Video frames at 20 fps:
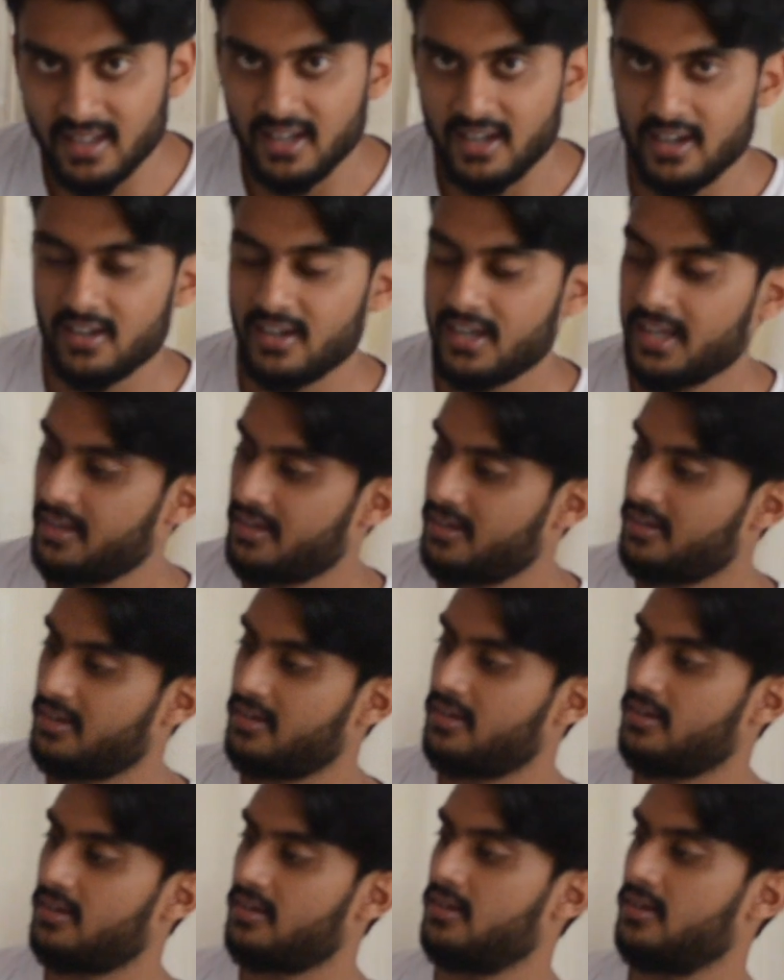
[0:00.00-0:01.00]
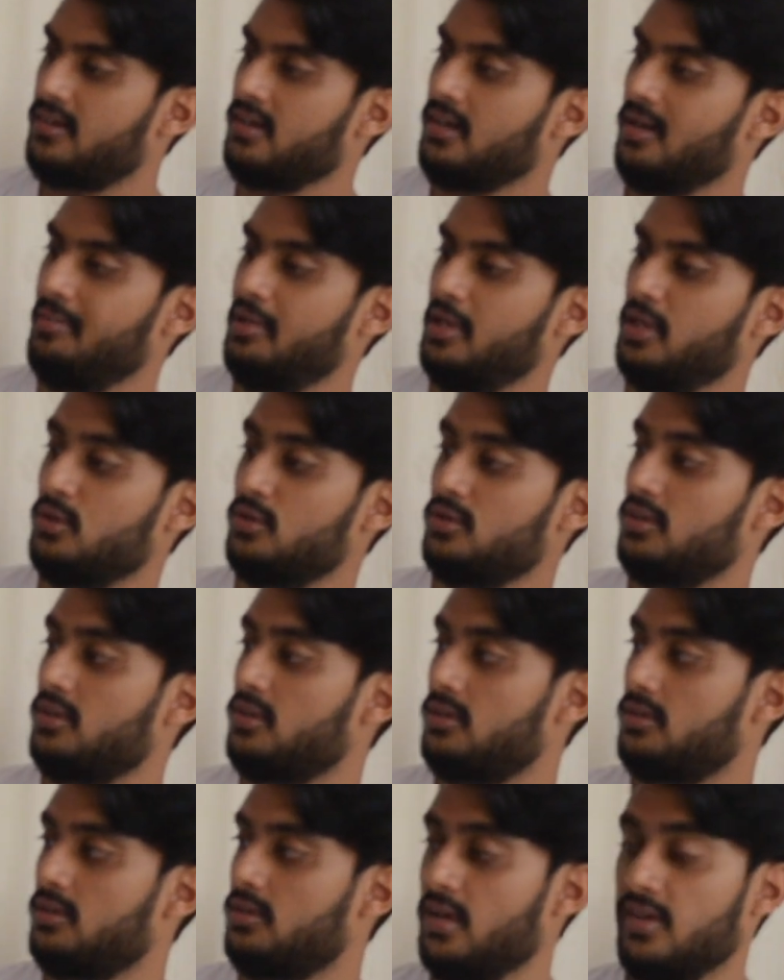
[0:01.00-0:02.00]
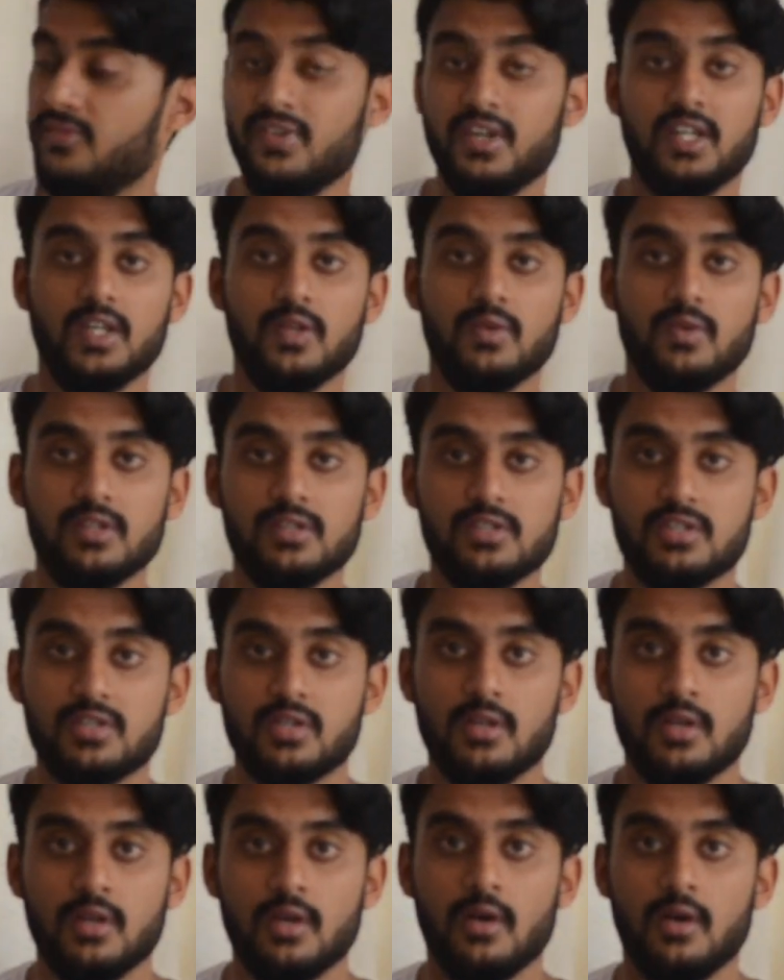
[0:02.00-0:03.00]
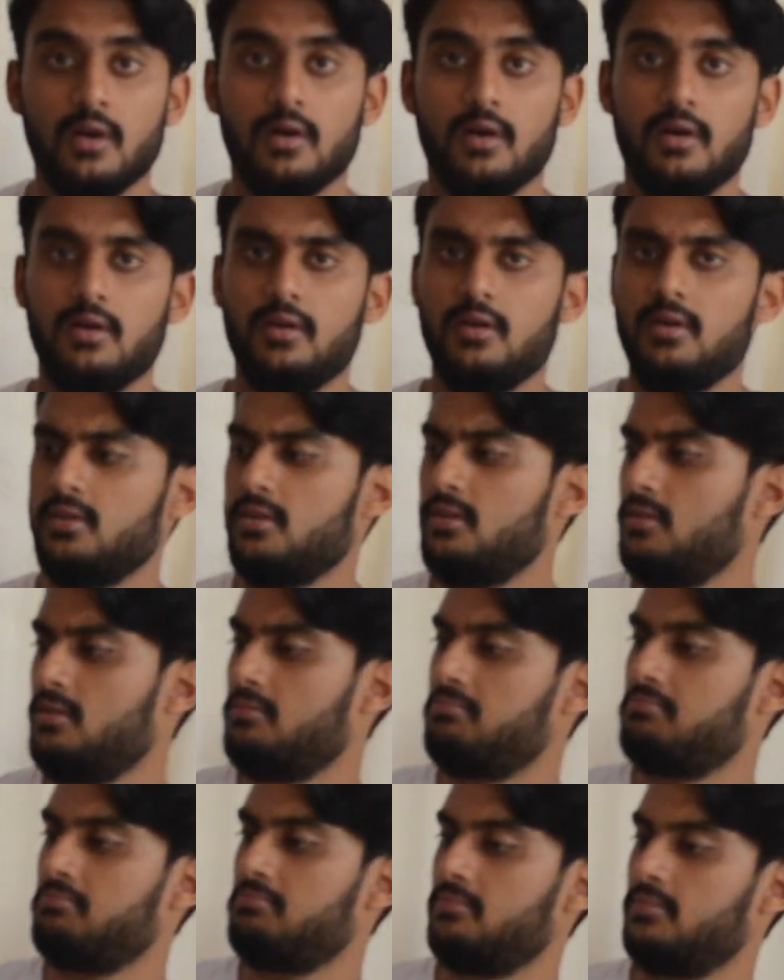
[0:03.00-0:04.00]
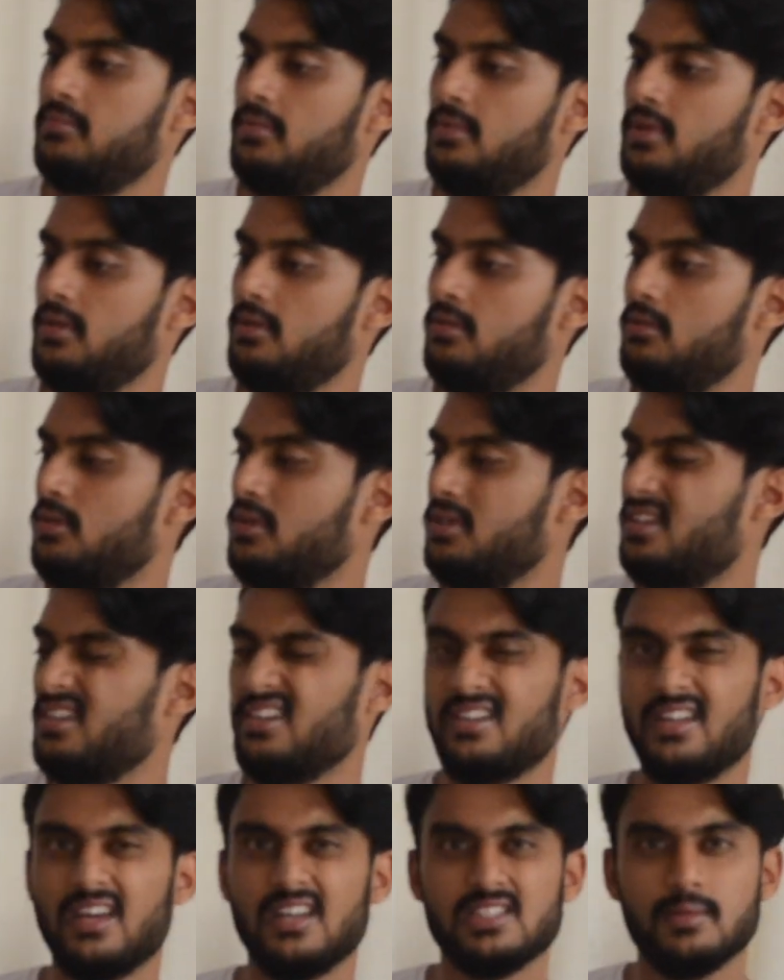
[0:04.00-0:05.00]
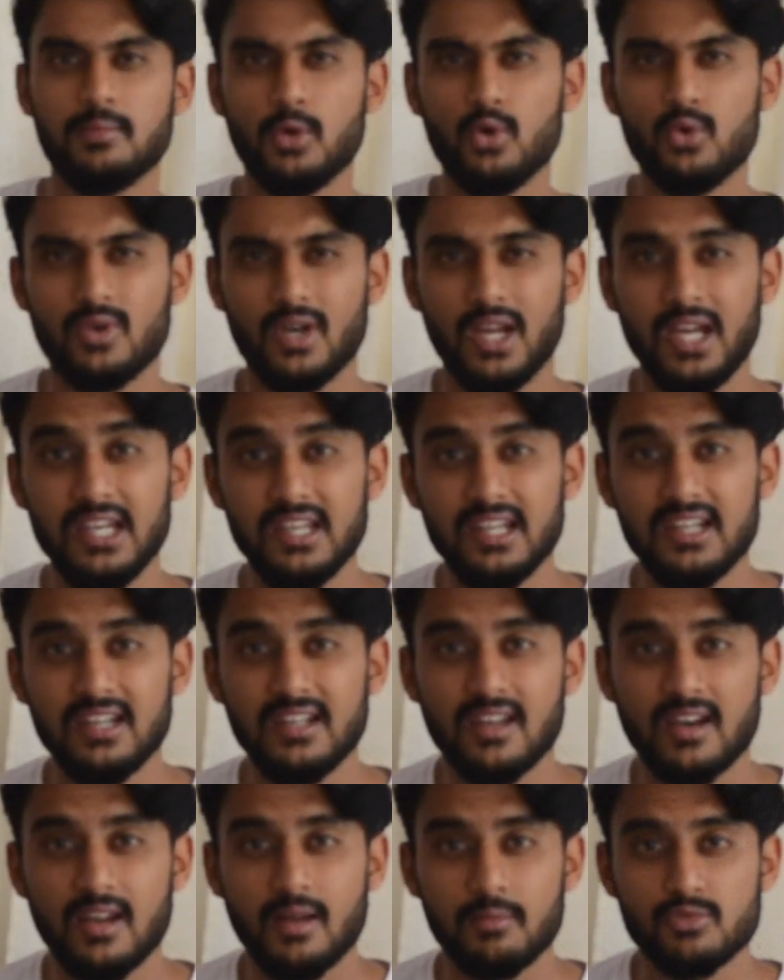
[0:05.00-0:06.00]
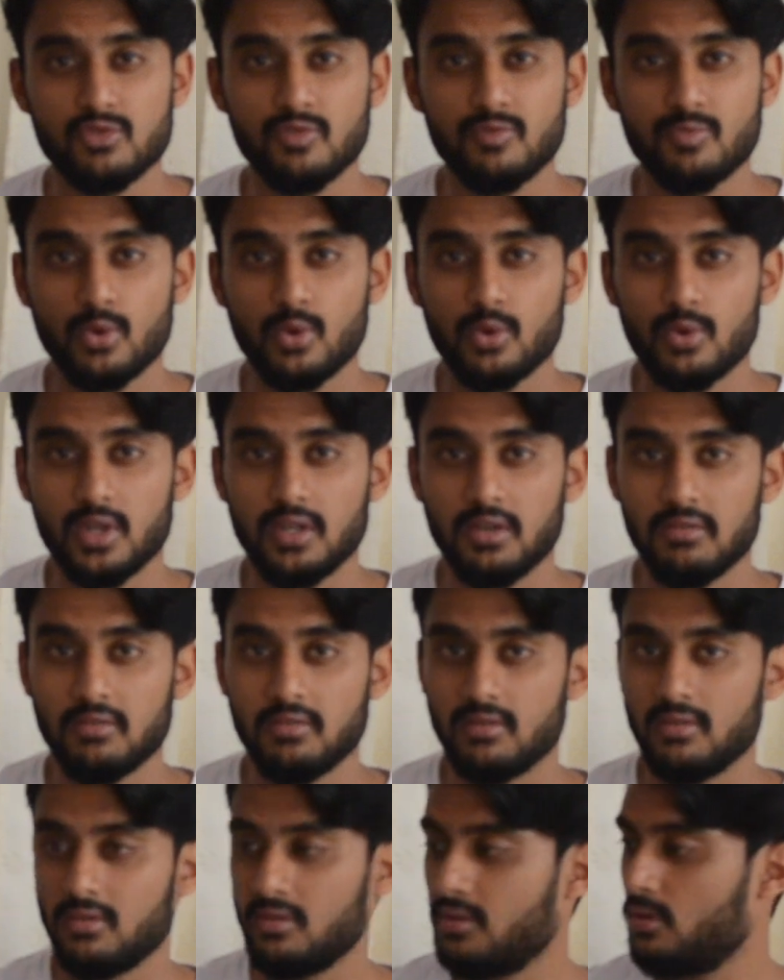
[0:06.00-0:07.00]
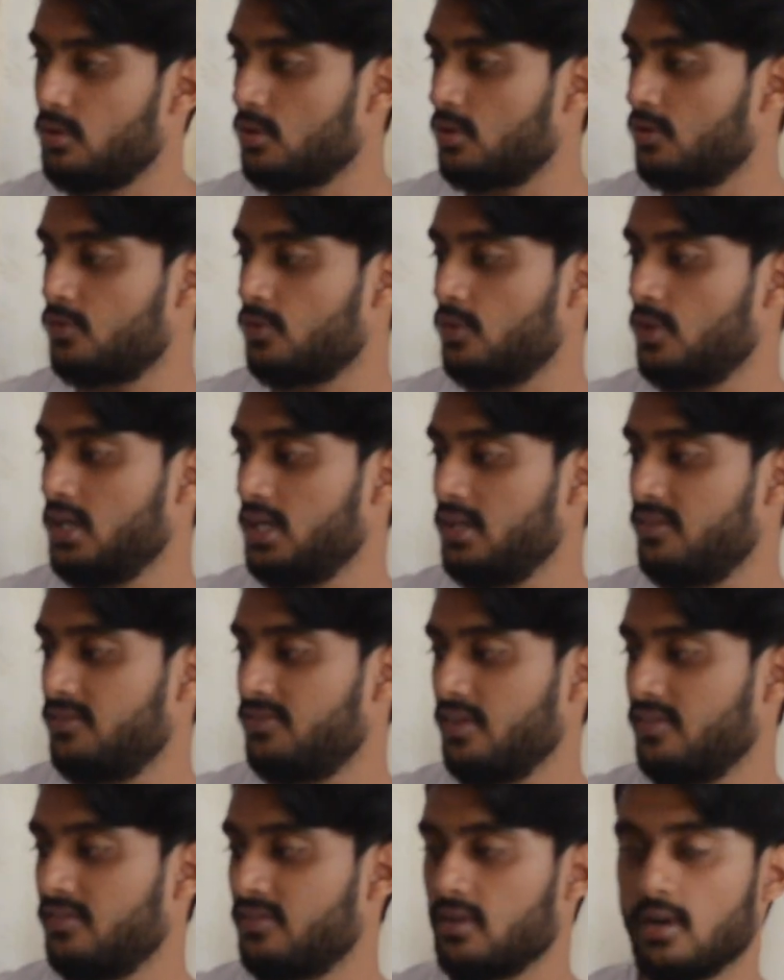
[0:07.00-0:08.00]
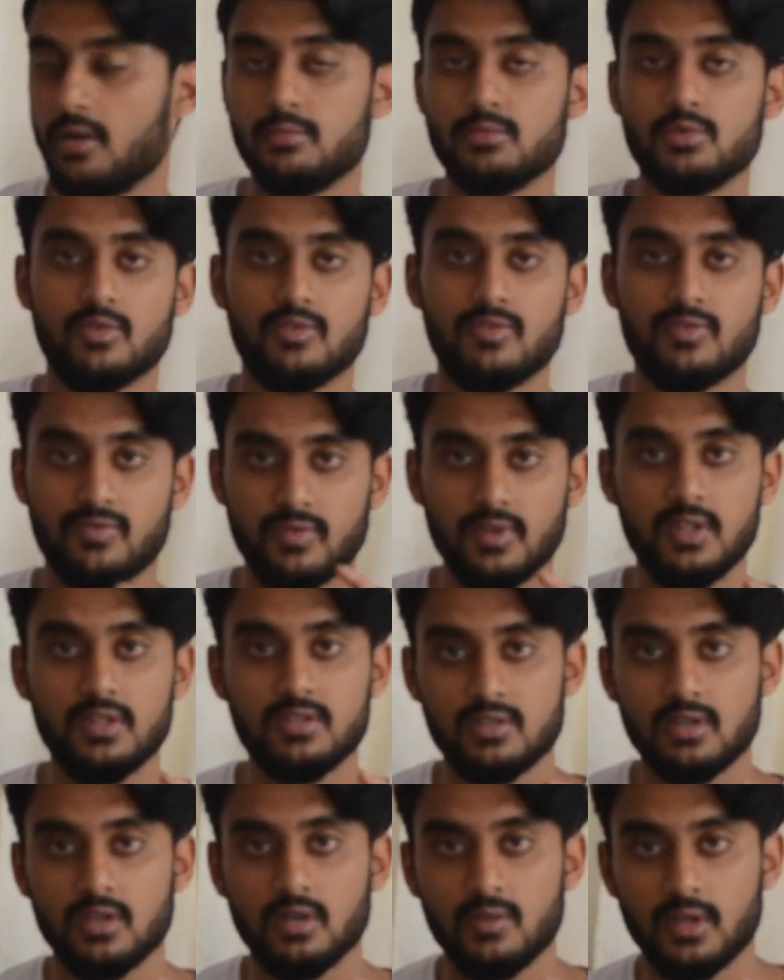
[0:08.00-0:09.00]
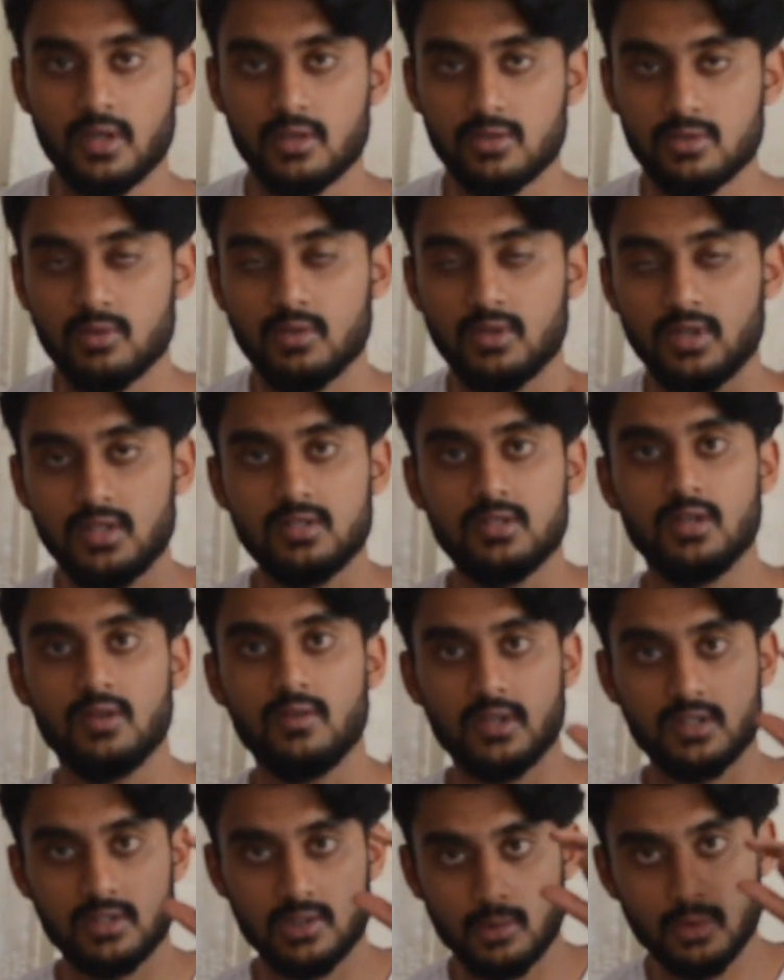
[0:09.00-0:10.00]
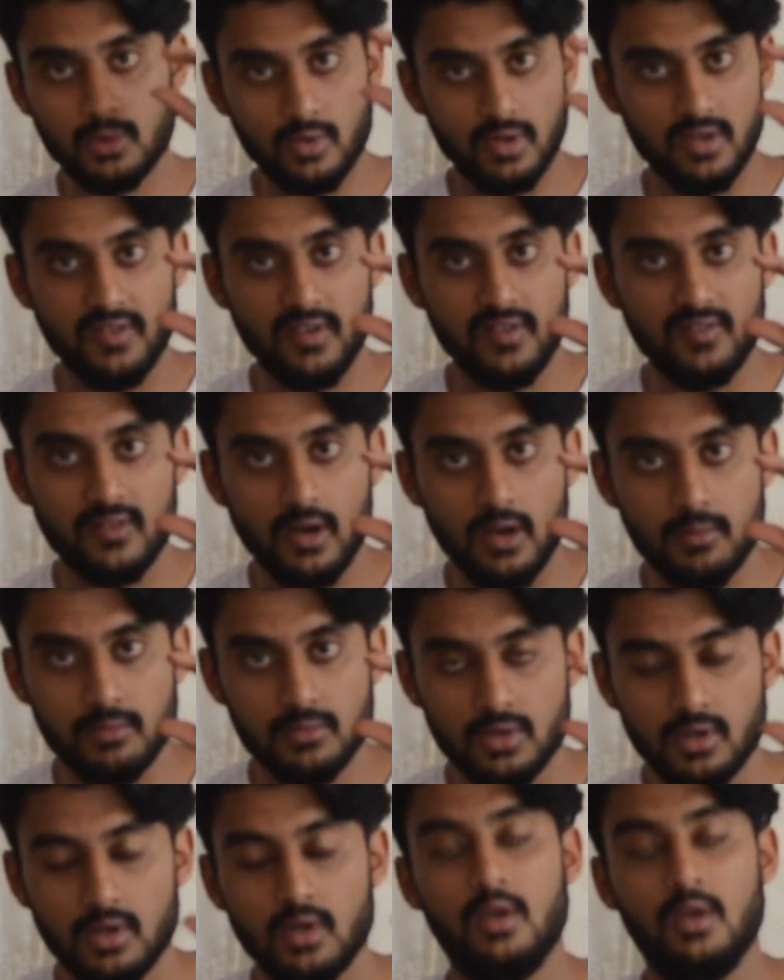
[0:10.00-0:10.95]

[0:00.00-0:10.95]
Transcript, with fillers: Uh, and coming to the effectiveness, uh, you know, it, it has about 19 grams of protein out of 25 grams of each serving. So the each serving is about 25 grams.